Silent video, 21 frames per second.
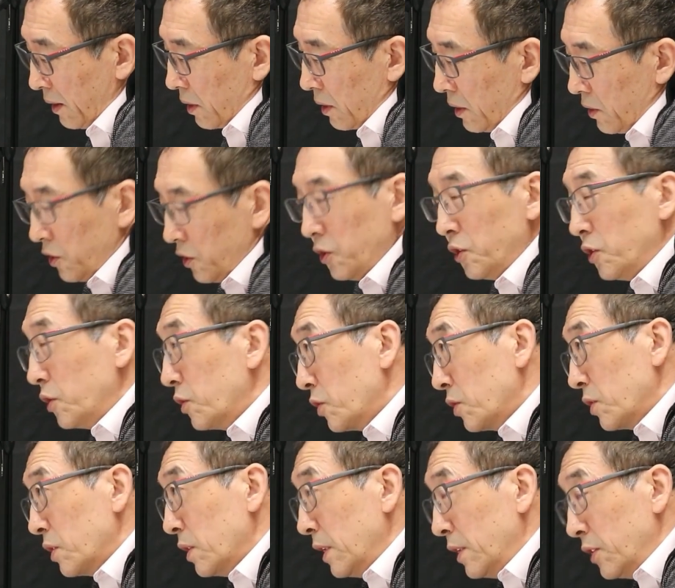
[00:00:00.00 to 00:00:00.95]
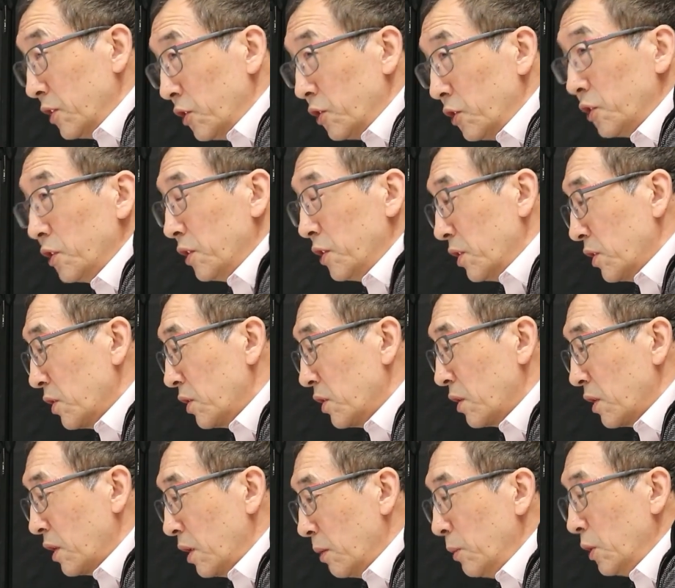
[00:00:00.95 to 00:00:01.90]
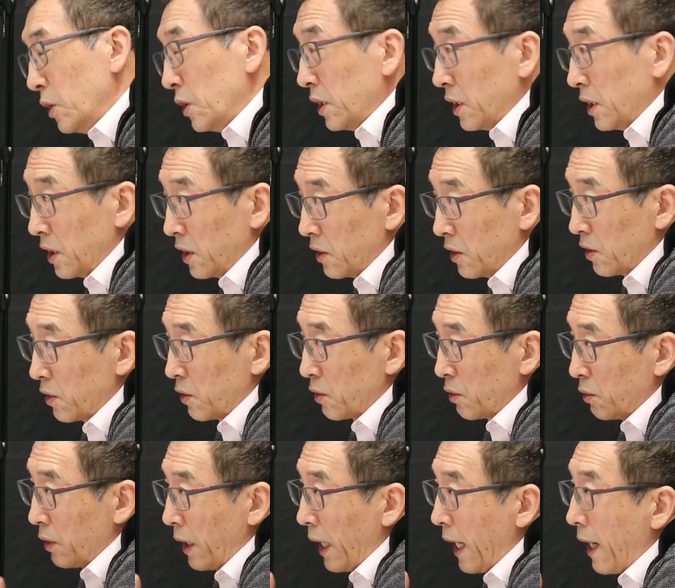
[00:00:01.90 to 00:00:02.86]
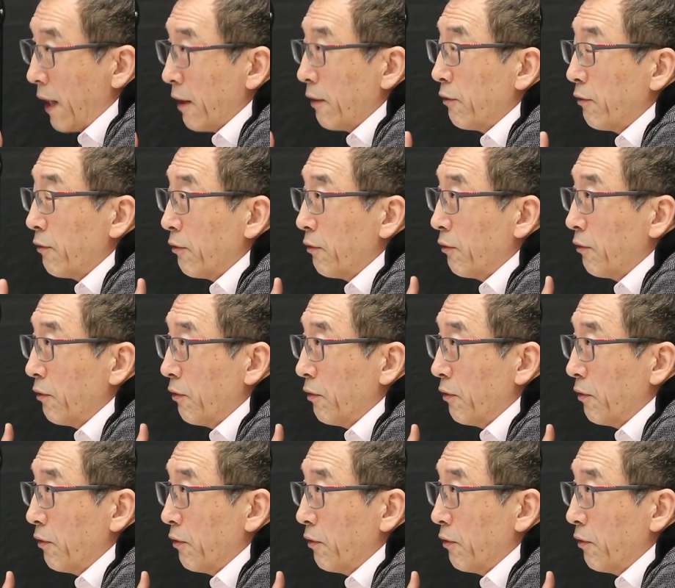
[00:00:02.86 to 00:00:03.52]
Indigenous communities do have